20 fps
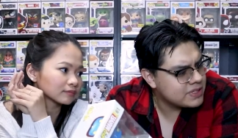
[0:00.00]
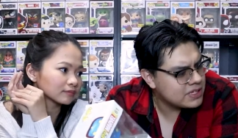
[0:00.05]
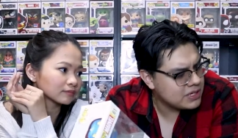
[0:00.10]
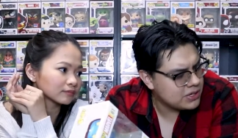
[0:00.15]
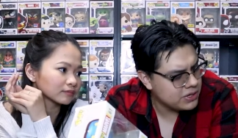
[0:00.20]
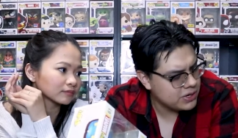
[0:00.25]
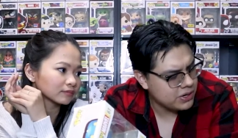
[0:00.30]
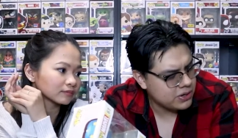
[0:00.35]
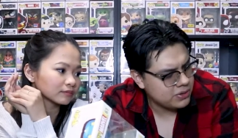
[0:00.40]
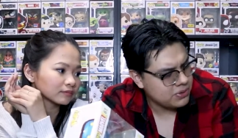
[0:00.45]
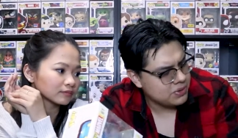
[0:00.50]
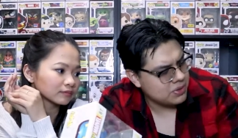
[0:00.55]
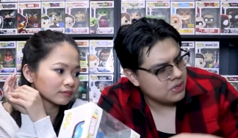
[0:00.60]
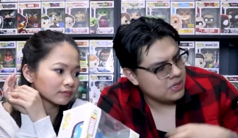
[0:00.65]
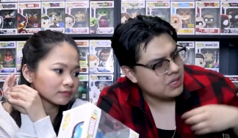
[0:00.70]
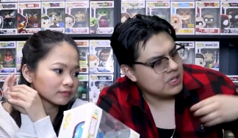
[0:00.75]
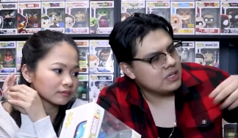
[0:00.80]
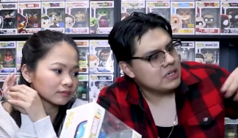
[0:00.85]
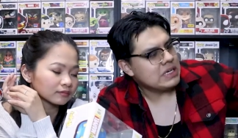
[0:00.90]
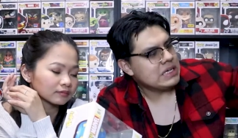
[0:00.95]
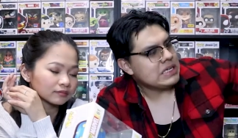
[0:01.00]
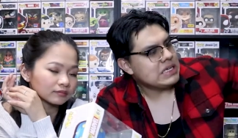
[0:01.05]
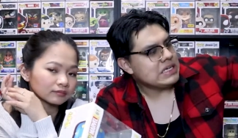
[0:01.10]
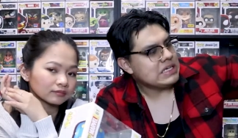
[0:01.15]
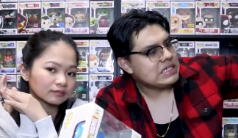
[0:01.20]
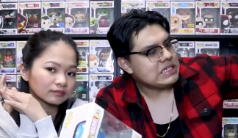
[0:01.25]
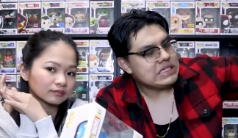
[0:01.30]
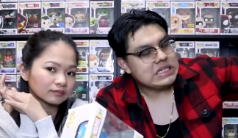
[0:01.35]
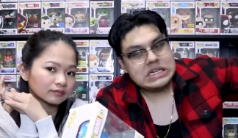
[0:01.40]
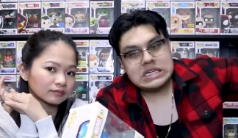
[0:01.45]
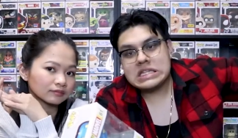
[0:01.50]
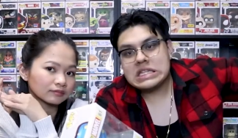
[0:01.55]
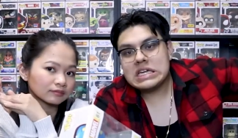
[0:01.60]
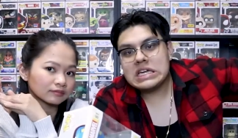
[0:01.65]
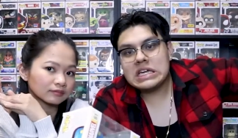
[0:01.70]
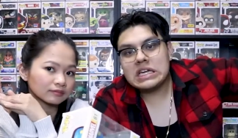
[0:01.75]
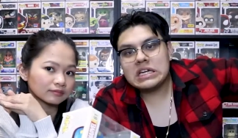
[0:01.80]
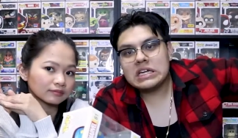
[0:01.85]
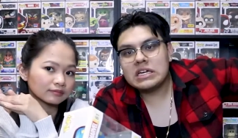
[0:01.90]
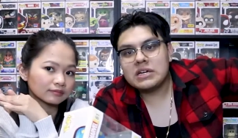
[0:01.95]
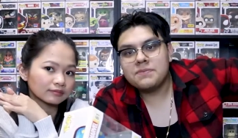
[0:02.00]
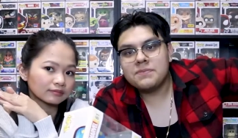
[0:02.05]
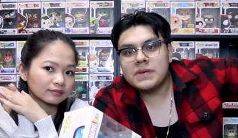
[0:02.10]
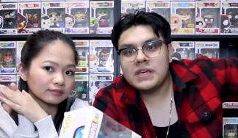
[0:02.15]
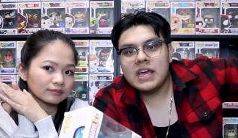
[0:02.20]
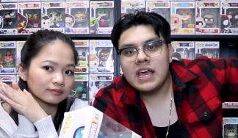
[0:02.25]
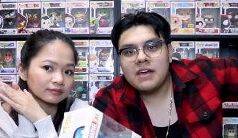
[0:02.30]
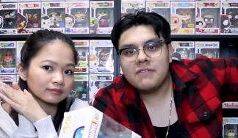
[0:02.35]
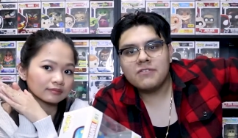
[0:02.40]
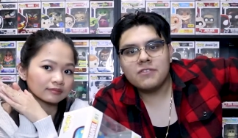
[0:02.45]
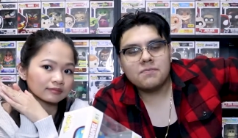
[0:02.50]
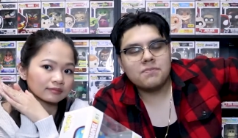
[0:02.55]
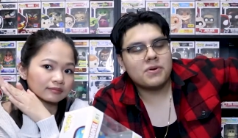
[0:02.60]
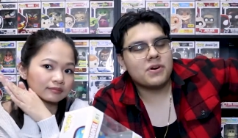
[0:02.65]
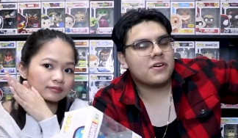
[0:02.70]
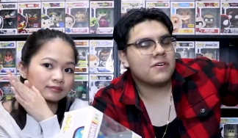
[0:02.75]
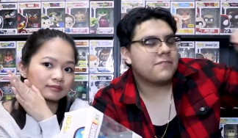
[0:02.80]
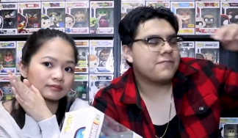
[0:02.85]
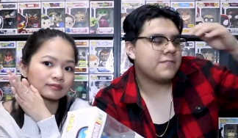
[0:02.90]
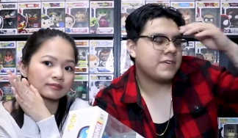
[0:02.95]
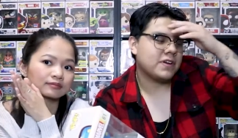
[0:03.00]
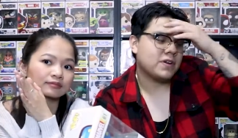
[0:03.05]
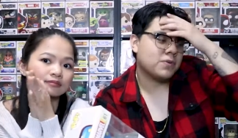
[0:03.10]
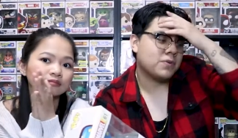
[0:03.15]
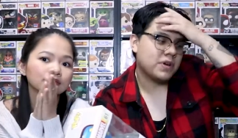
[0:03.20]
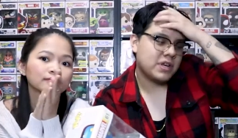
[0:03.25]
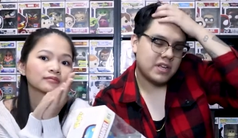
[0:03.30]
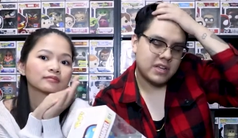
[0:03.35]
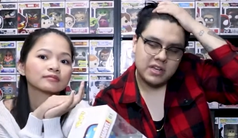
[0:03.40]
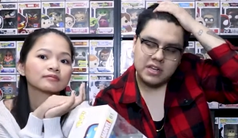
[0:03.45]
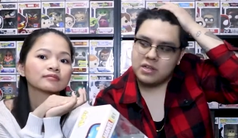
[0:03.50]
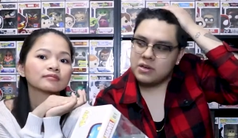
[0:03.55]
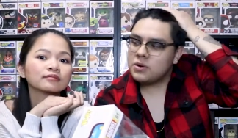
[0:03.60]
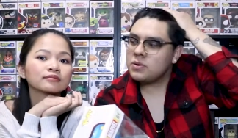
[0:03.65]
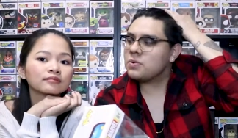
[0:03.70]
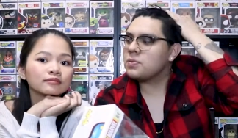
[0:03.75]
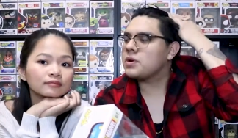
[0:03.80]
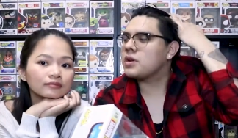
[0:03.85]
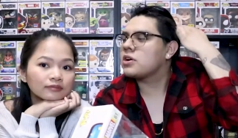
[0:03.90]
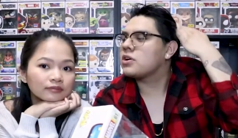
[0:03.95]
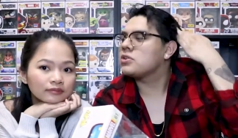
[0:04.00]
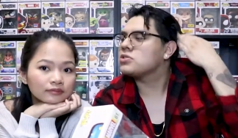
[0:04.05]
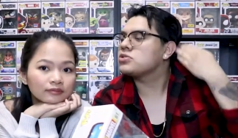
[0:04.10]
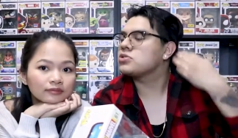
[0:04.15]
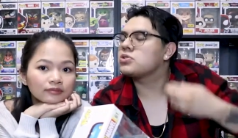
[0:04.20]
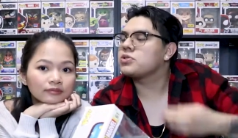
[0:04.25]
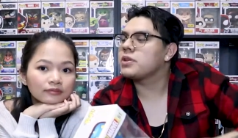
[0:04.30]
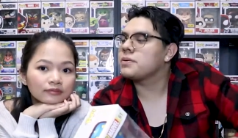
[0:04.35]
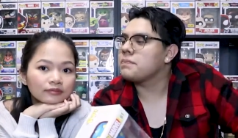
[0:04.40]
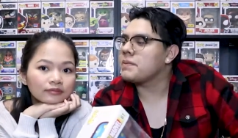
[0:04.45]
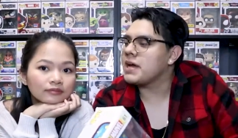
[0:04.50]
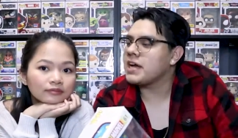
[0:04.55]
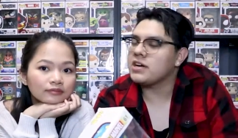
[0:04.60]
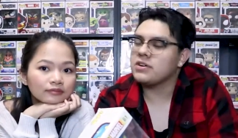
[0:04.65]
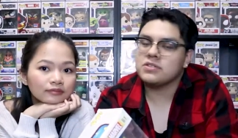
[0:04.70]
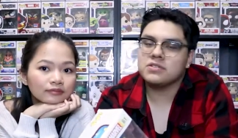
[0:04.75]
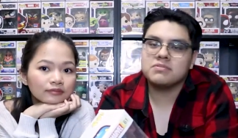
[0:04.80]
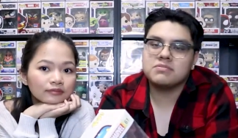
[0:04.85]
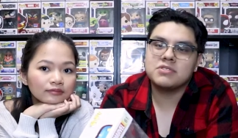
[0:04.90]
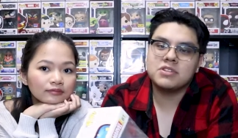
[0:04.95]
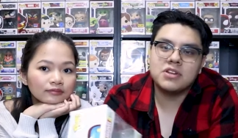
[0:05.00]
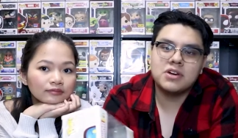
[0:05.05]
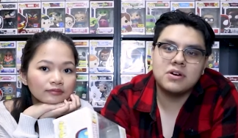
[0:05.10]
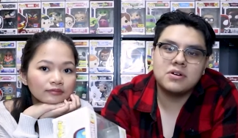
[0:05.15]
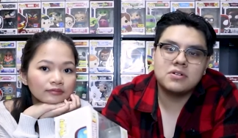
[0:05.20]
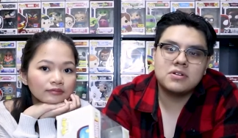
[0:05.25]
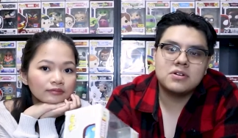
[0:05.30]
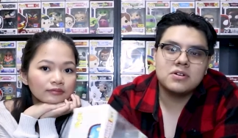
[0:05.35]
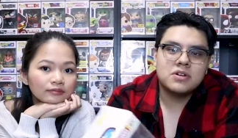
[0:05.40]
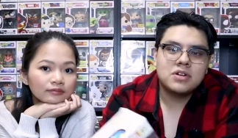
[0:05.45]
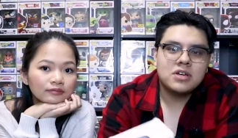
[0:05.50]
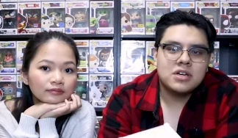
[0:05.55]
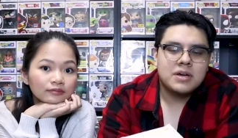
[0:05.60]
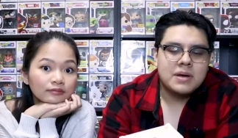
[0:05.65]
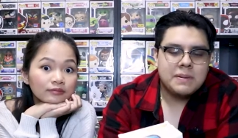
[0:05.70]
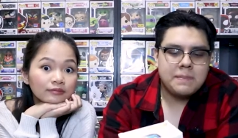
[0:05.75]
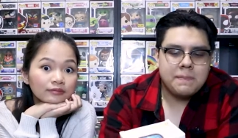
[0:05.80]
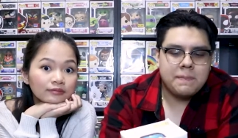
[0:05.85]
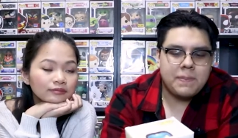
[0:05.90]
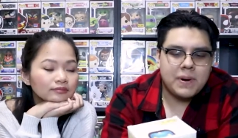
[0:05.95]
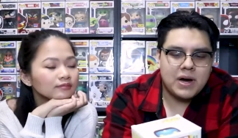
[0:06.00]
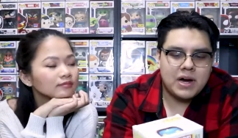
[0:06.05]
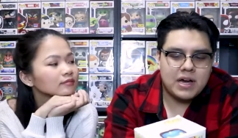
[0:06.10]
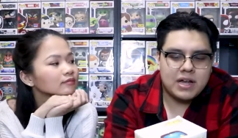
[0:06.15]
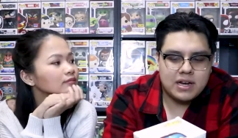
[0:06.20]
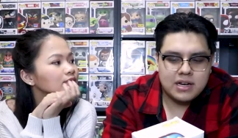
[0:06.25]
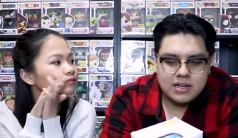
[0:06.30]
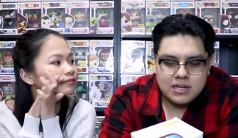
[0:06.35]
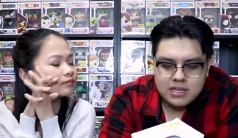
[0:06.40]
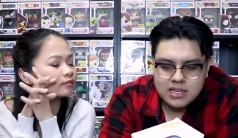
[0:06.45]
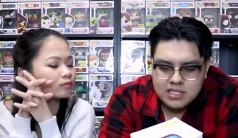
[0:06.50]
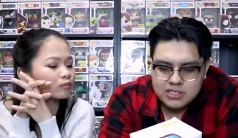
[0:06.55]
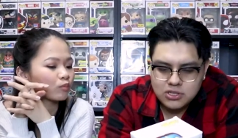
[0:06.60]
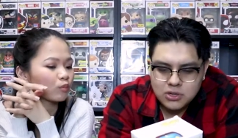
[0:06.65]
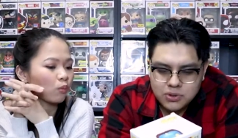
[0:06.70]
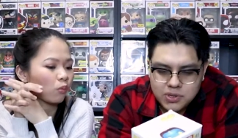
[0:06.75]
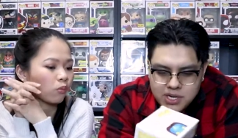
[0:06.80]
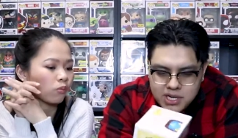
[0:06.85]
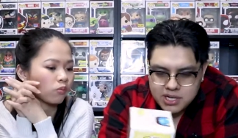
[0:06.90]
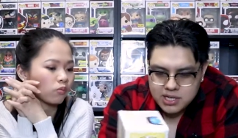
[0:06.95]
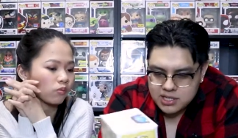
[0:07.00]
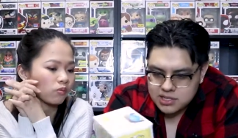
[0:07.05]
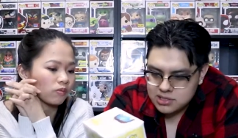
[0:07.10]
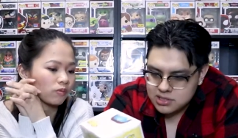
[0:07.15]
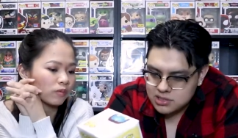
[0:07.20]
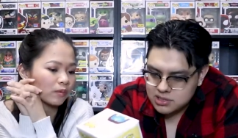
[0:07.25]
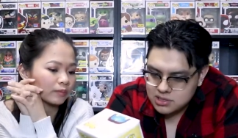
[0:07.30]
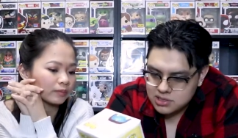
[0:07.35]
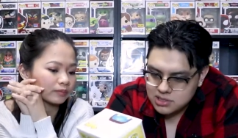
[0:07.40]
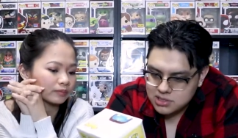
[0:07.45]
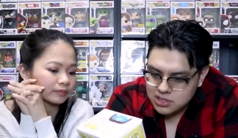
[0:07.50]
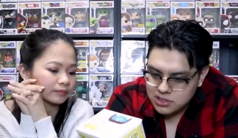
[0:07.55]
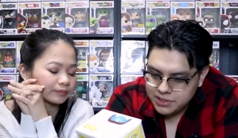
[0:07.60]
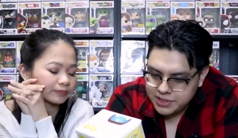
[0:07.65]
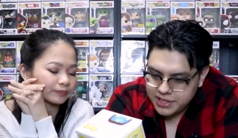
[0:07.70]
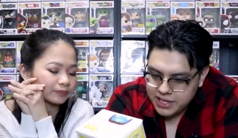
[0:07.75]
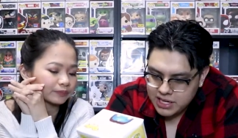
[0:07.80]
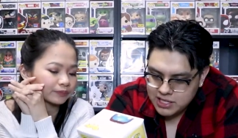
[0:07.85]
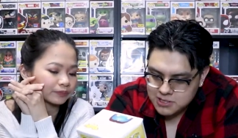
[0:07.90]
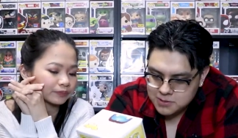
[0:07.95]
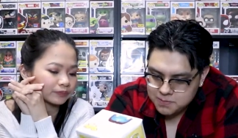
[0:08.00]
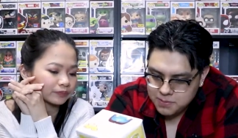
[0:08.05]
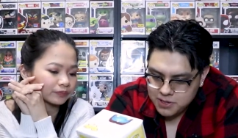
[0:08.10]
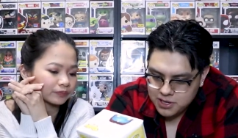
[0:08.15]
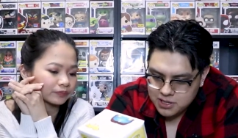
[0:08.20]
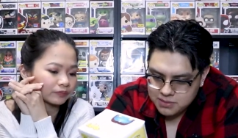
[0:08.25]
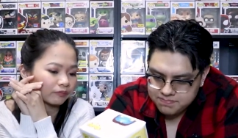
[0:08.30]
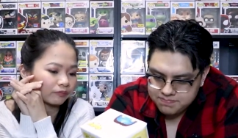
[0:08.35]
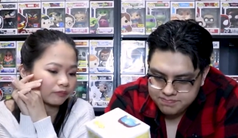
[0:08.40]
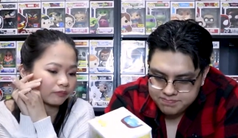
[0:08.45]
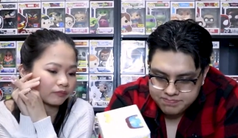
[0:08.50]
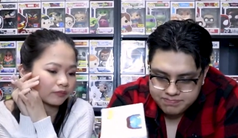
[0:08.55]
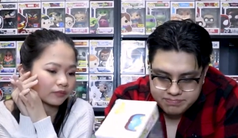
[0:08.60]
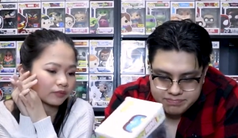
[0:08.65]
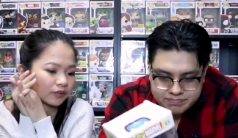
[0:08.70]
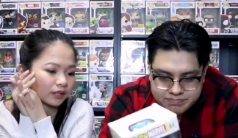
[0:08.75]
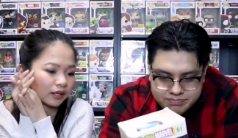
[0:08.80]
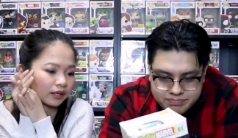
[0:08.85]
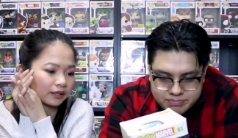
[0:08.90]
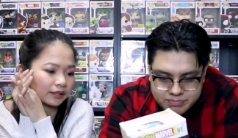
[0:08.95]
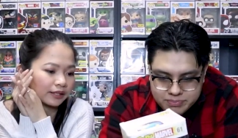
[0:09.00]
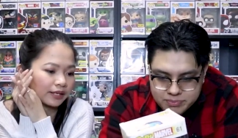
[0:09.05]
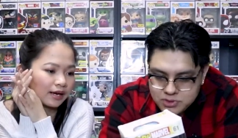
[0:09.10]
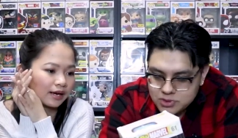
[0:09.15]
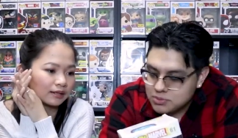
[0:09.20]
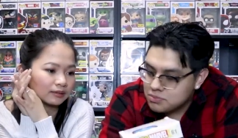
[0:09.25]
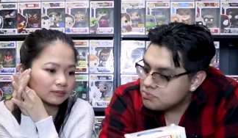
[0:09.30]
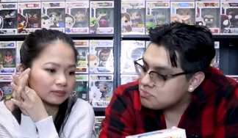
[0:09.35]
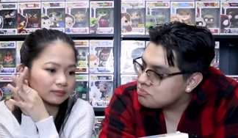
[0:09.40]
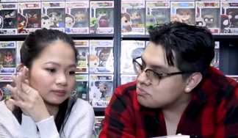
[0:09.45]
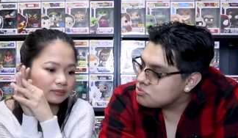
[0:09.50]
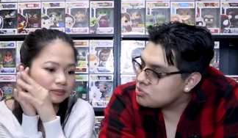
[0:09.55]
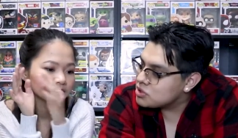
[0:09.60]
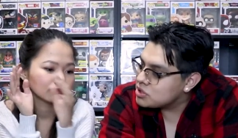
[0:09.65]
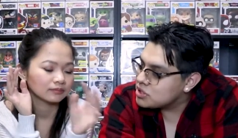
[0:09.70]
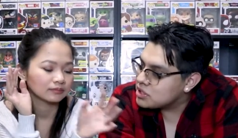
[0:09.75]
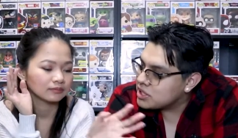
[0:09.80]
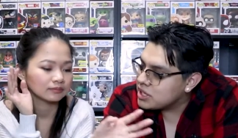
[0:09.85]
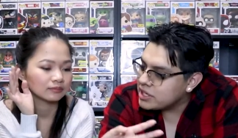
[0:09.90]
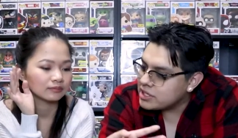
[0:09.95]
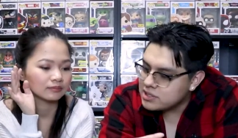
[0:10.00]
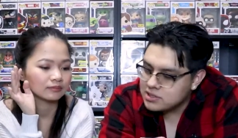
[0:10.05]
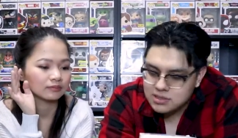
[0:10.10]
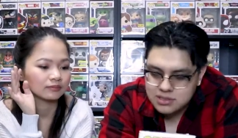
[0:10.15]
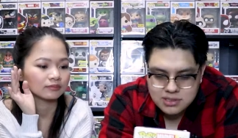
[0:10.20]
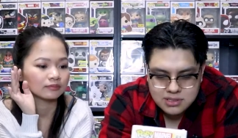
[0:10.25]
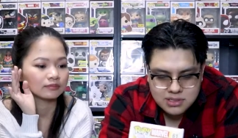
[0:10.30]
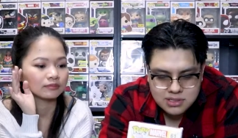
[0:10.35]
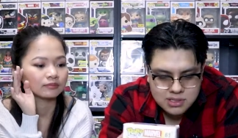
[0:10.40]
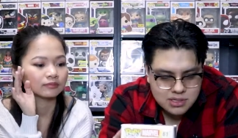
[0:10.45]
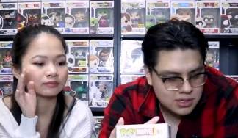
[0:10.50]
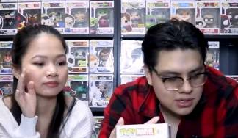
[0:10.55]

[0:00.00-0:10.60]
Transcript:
Speaker 1: you know, nothing could be ever perfect when it when it goes through the mail, you know. But it's okay. It's still a nice pop. Yeah. Really nice.